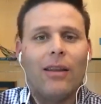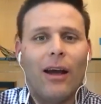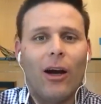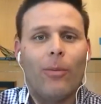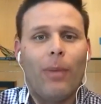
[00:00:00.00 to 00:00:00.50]

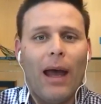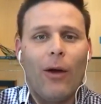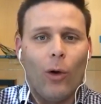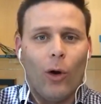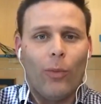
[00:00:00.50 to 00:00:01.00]
their
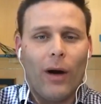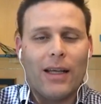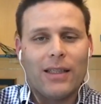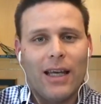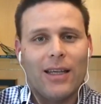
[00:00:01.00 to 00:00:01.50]
payroll
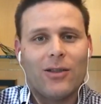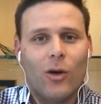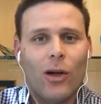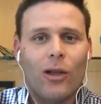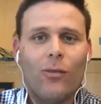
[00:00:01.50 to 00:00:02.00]
process
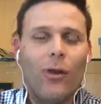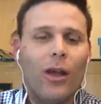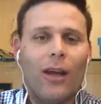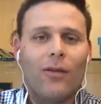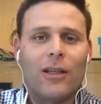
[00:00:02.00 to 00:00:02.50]
during the
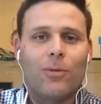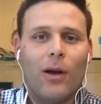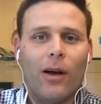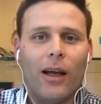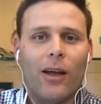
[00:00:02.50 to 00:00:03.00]
forgiveness
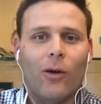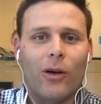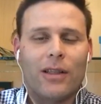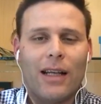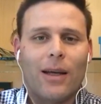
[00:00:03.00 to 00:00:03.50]
period, or is
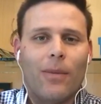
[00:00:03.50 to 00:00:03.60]
that something